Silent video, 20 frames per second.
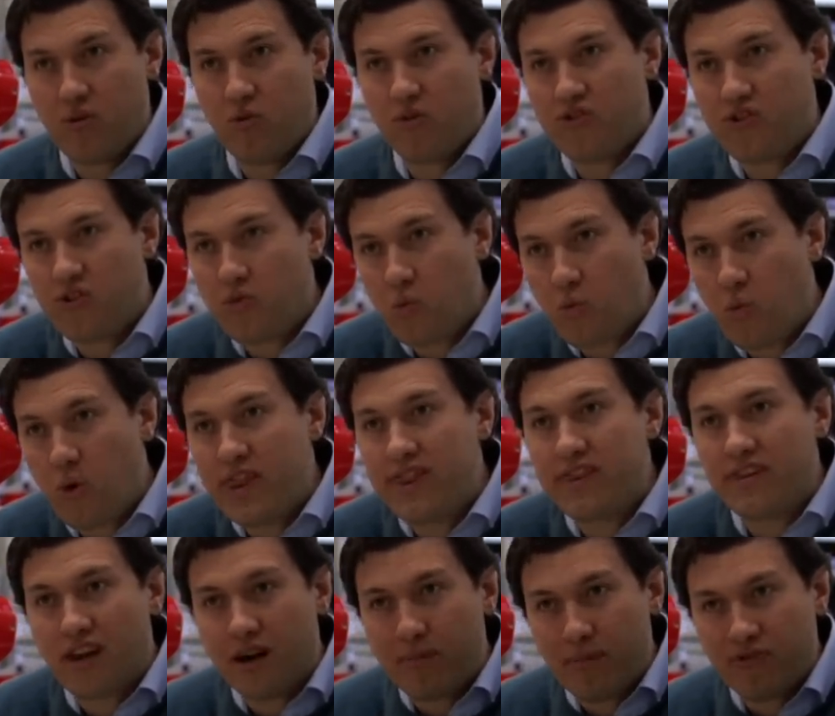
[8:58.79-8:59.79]
We'll see the
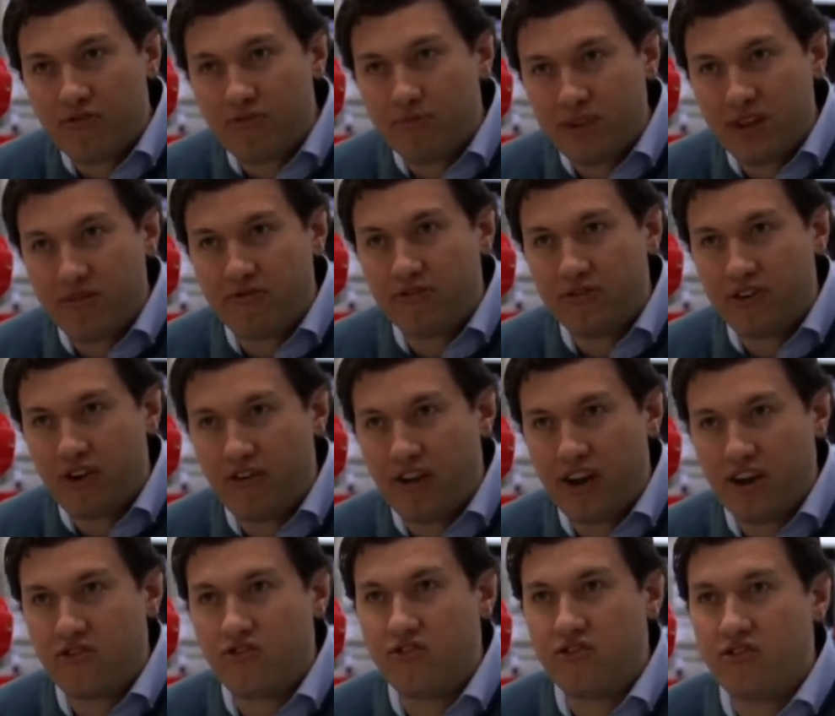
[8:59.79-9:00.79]
wind coming from different
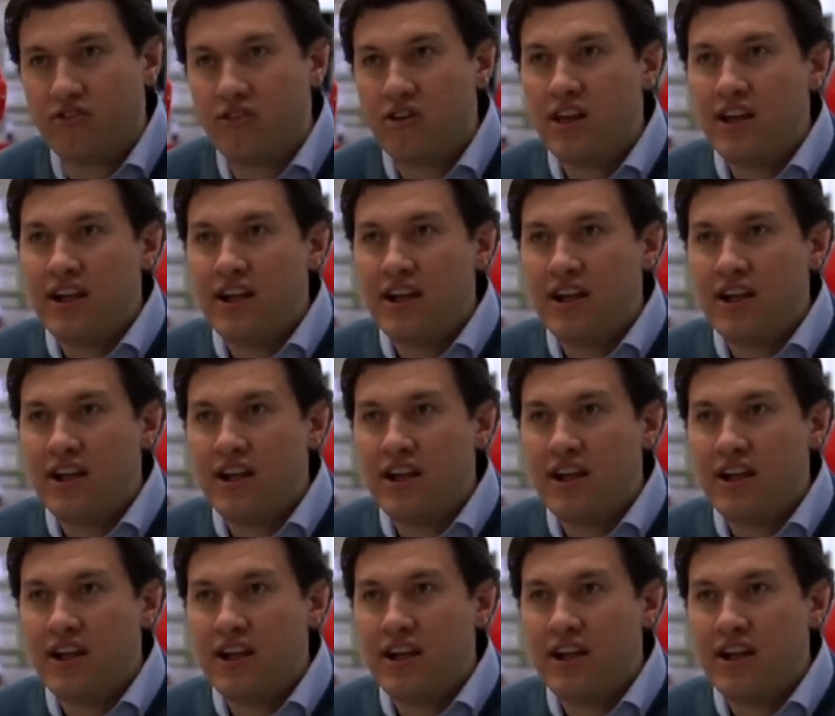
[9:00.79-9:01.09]
directions.